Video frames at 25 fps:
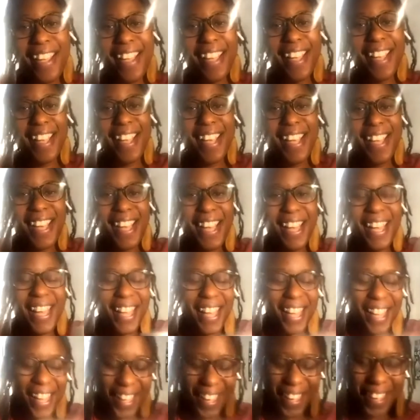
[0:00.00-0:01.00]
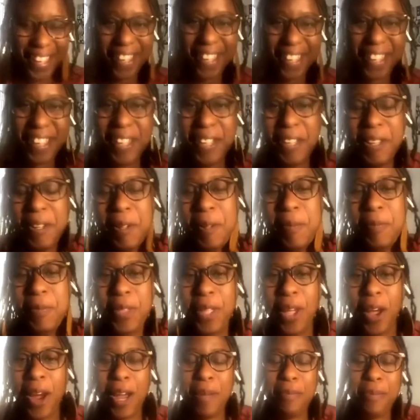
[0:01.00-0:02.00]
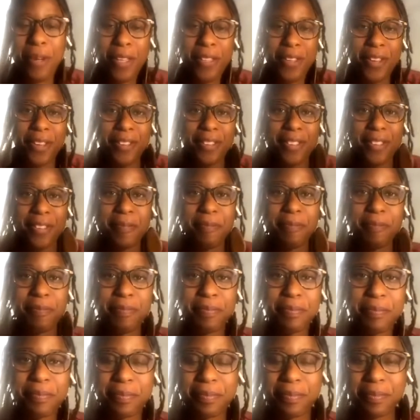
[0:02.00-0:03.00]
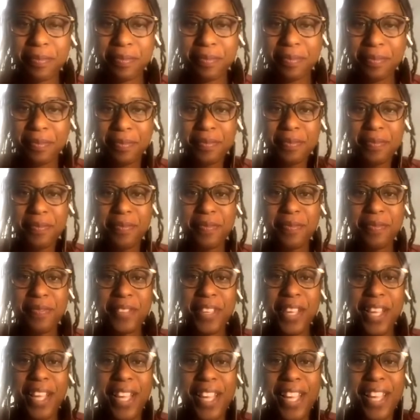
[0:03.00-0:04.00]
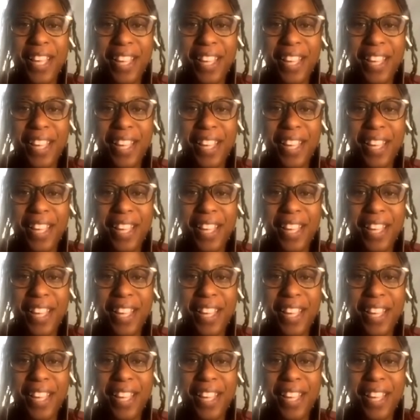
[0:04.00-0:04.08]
(not speaking)